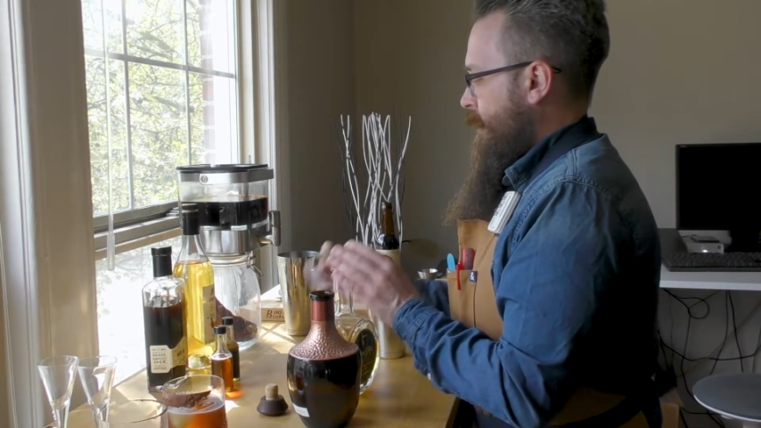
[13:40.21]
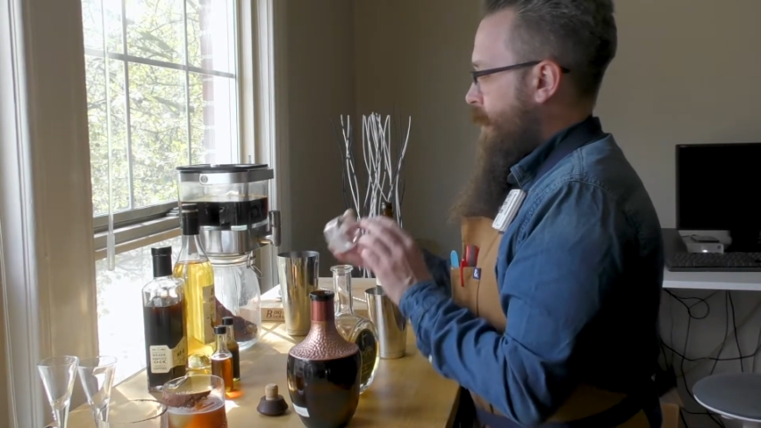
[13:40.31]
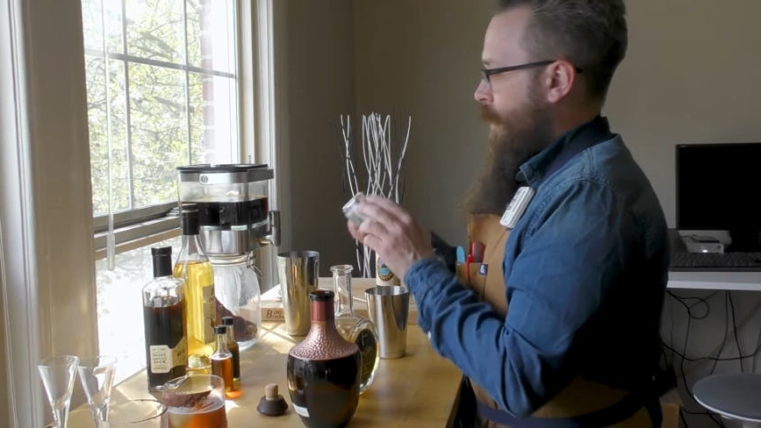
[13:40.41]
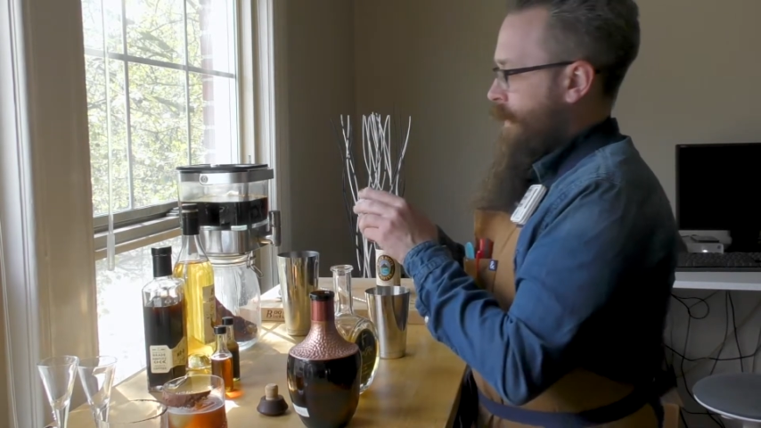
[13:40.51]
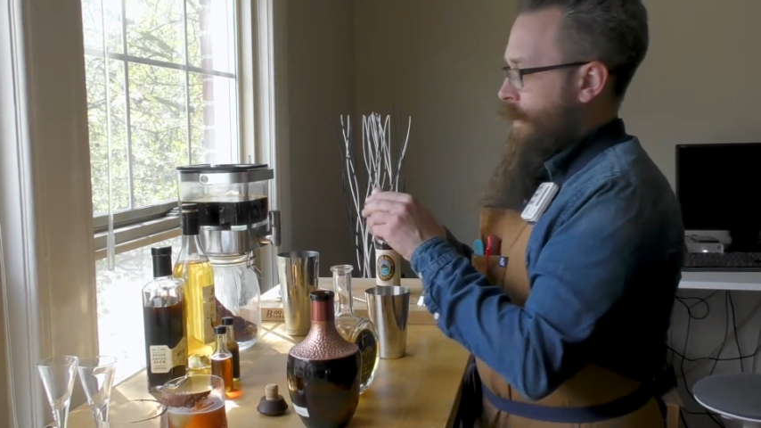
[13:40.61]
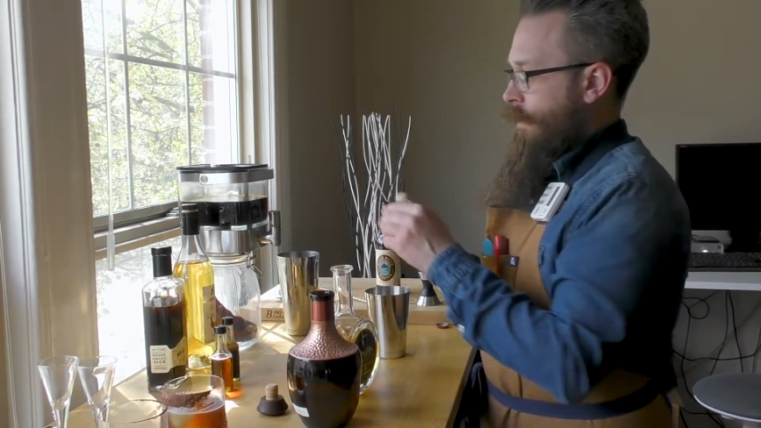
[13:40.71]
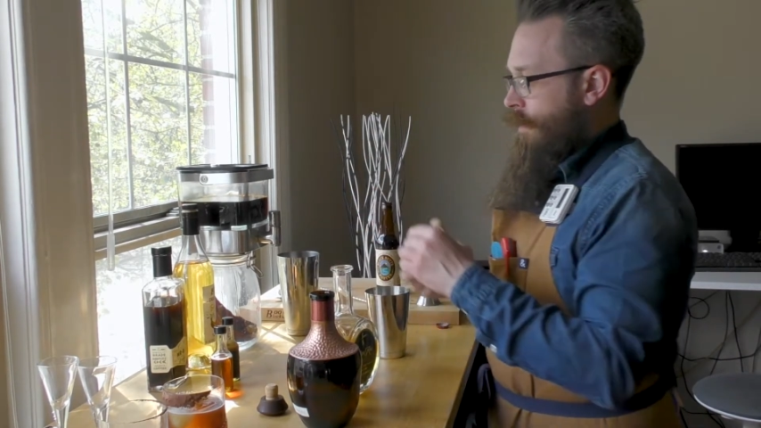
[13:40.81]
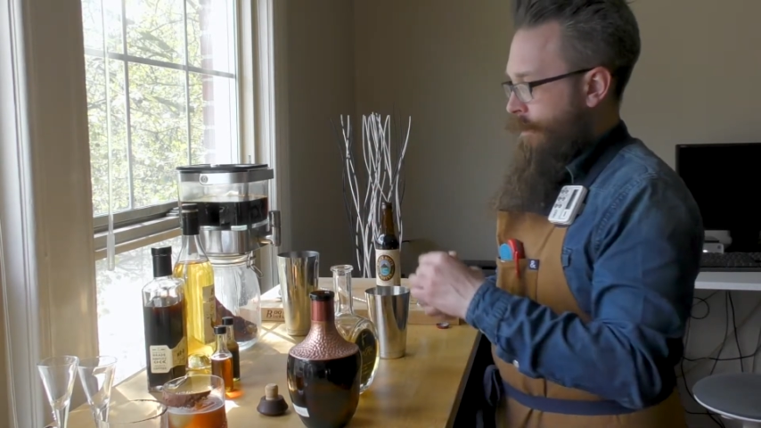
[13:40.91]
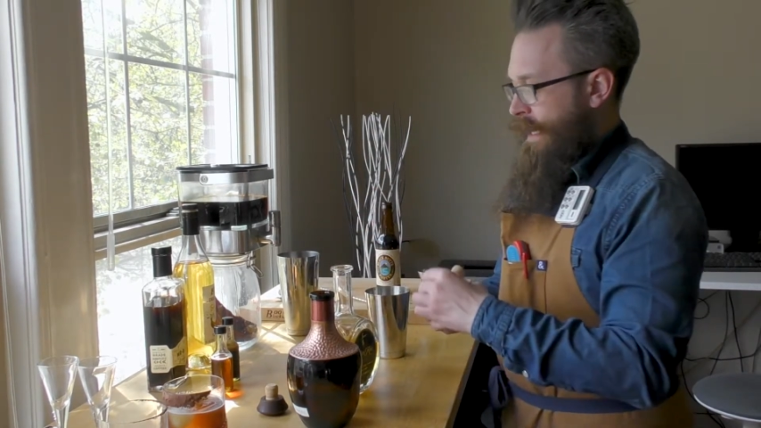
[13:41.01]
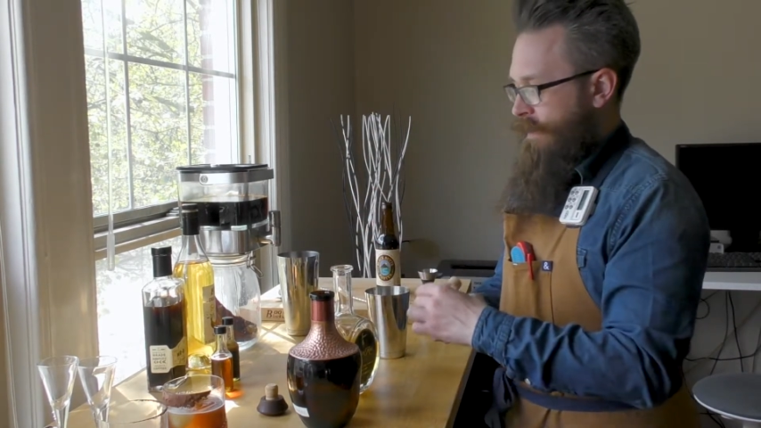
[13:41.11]
Also,
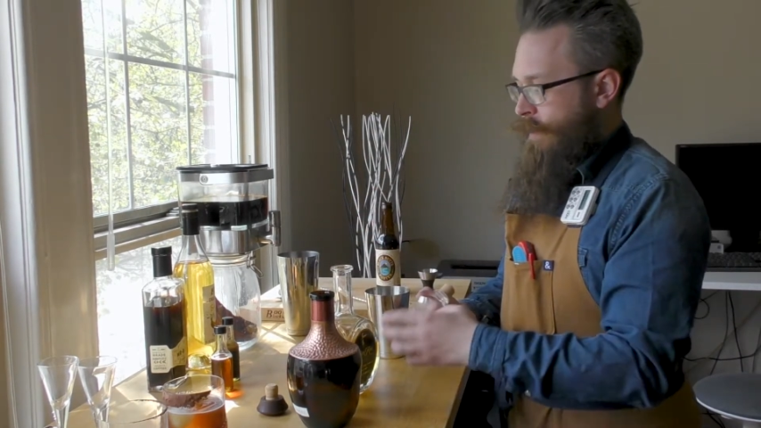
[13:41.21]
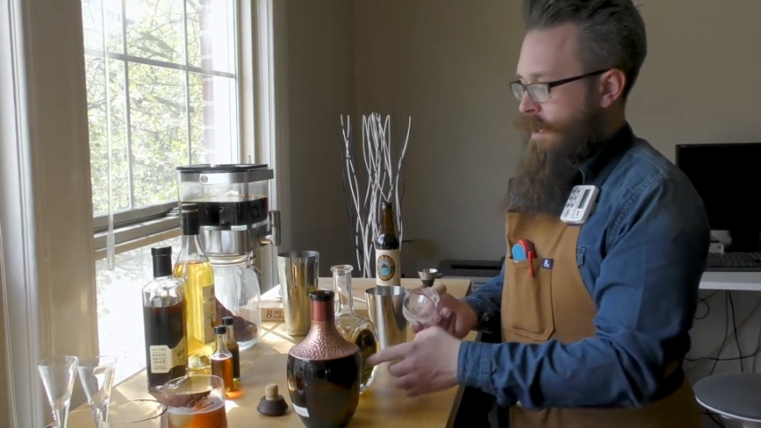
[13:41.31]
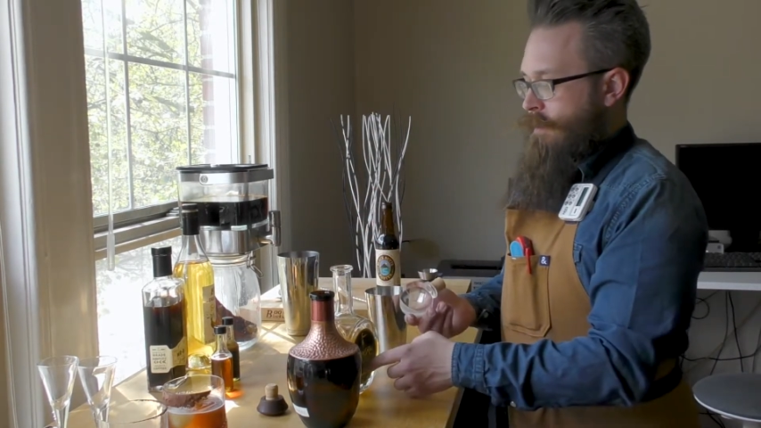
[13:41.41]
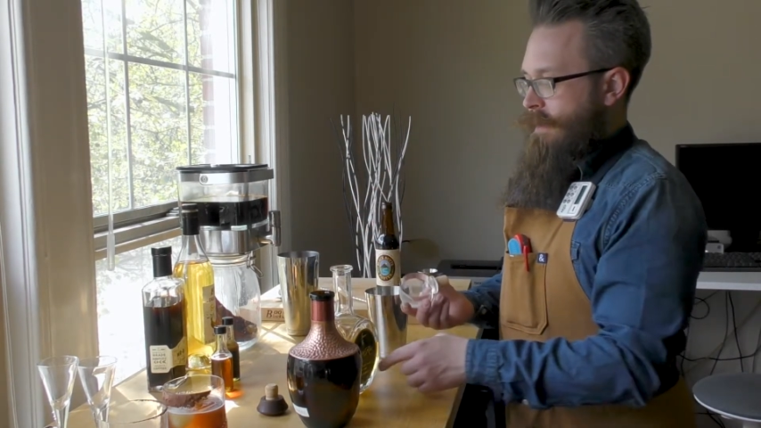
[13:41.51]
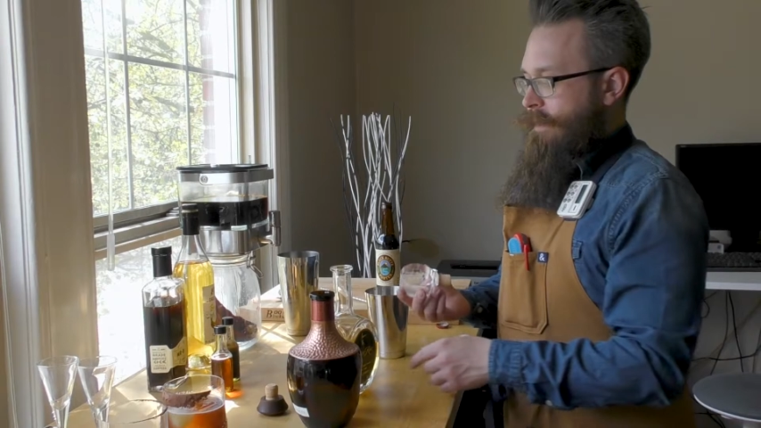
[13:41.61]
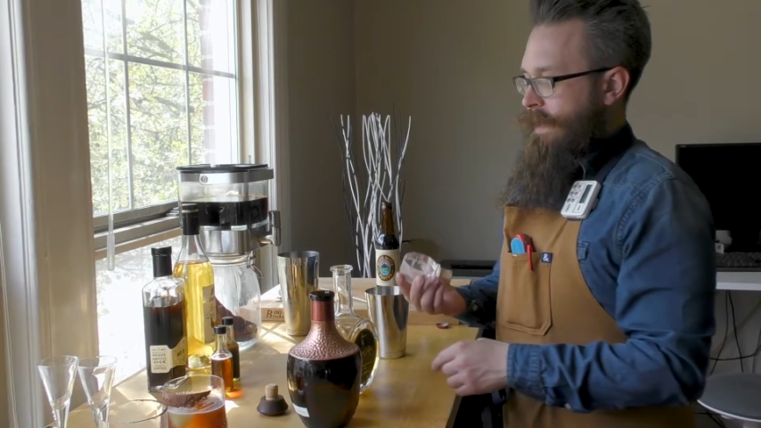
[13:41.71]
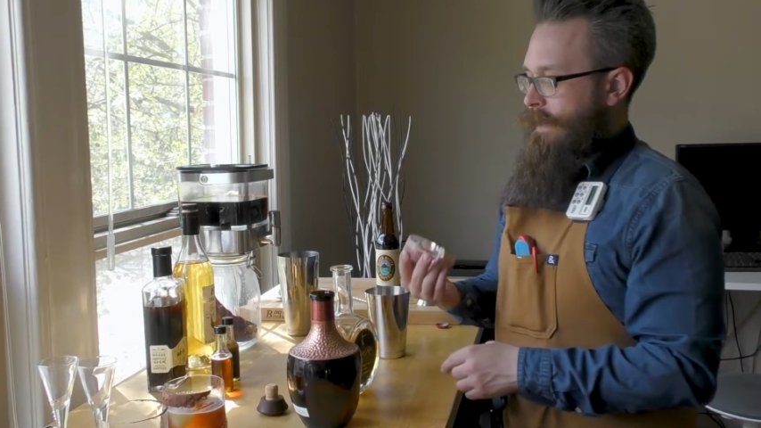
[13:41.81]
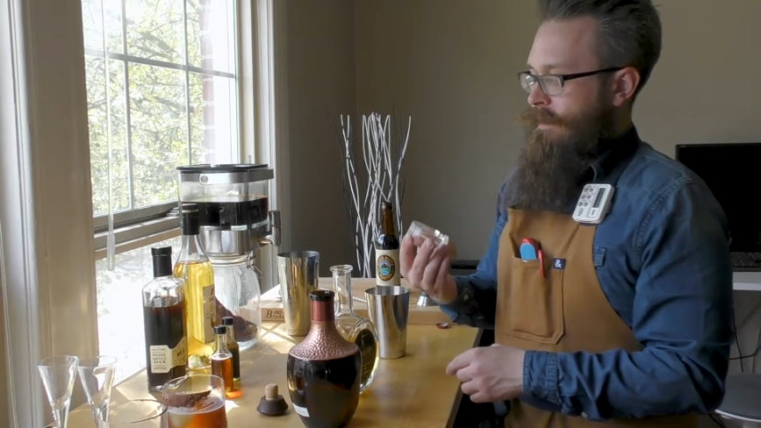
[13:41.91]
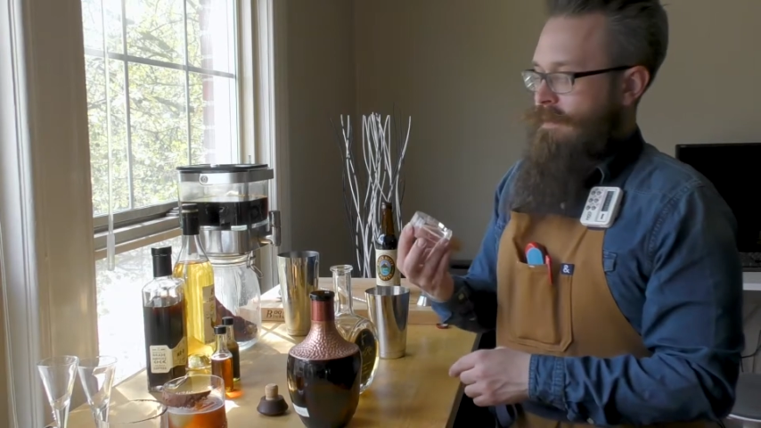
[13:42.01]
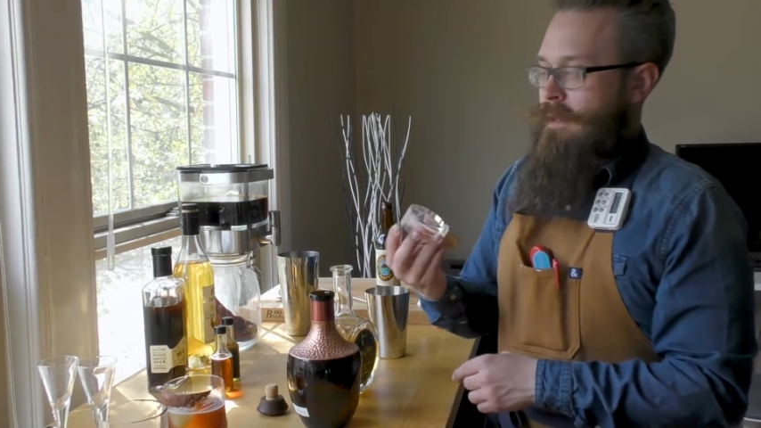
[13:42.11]
the best part about
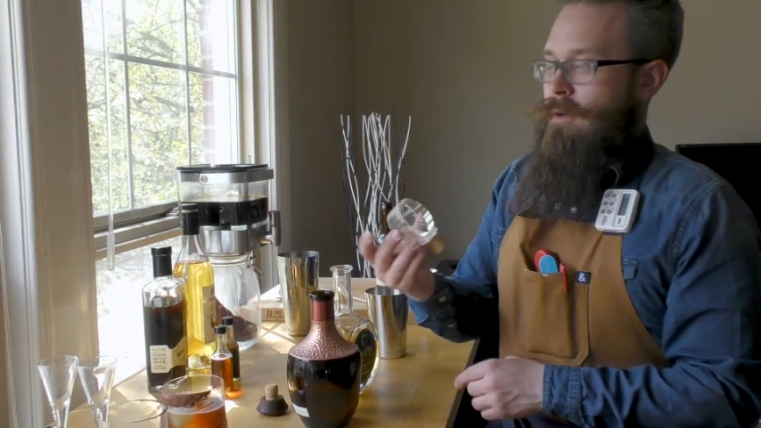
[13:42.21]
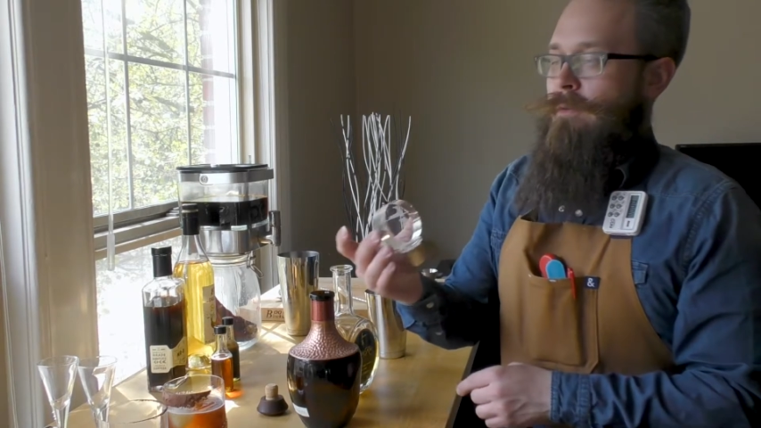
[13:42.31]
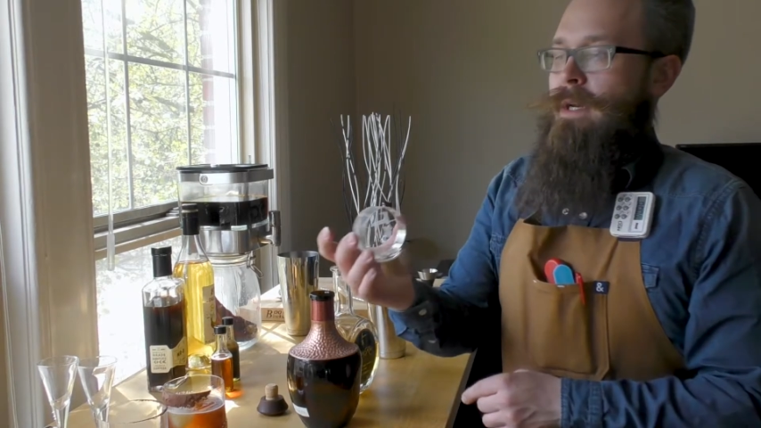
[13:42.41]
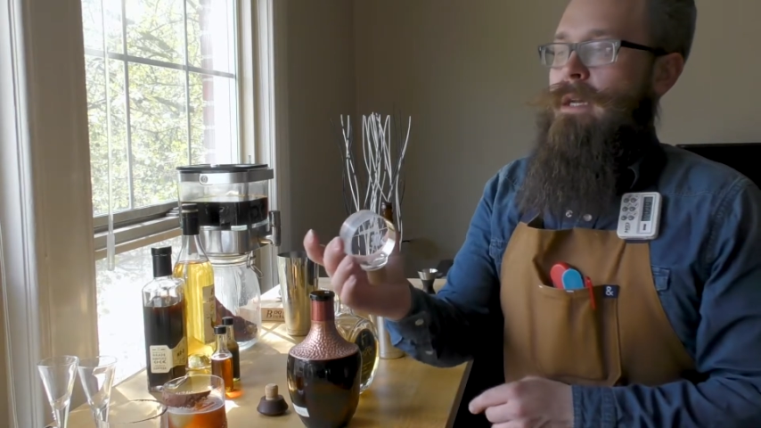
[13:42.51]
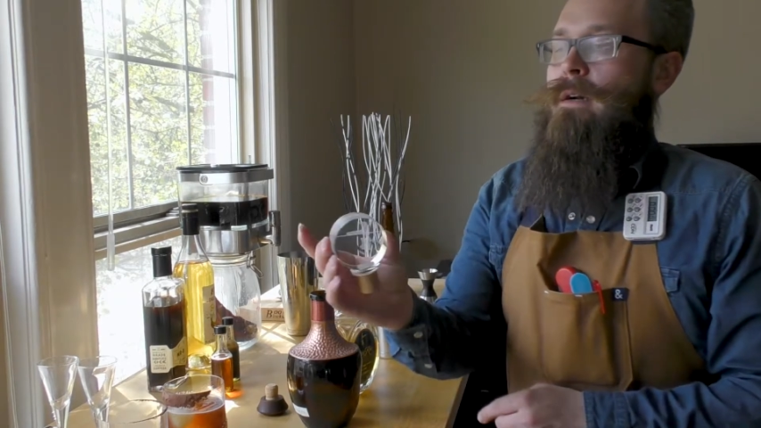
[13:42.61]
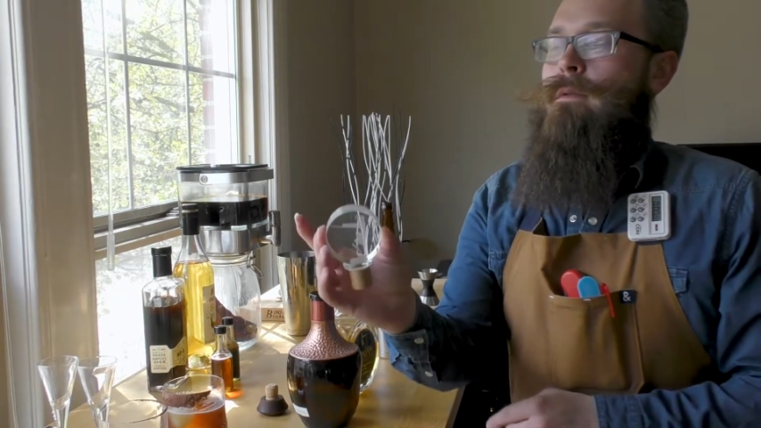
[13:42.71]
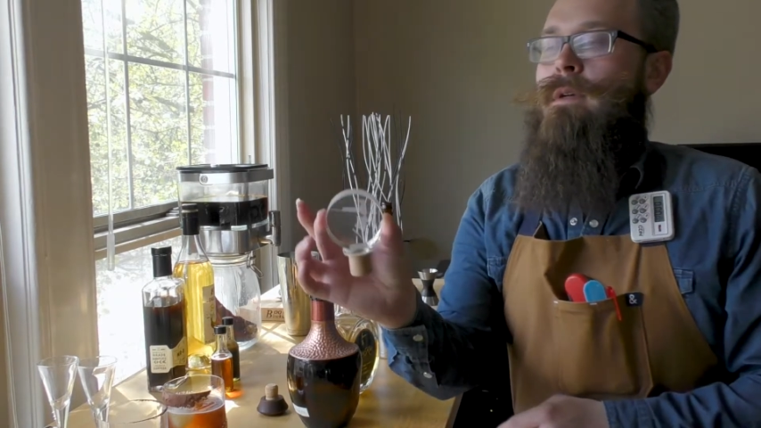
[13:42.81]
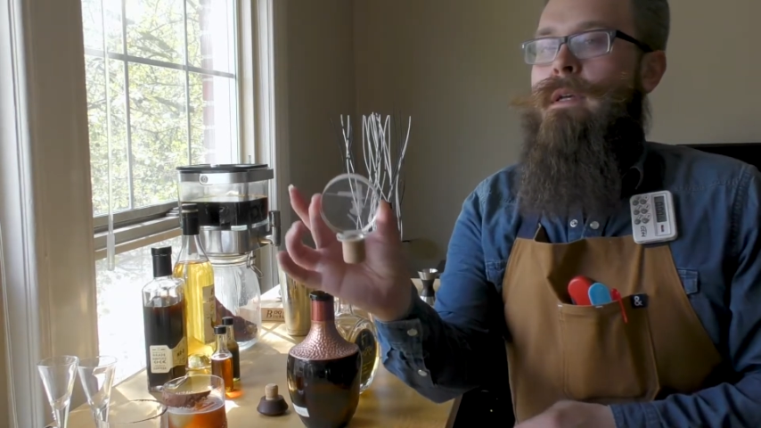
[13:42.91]
buying Senor Rio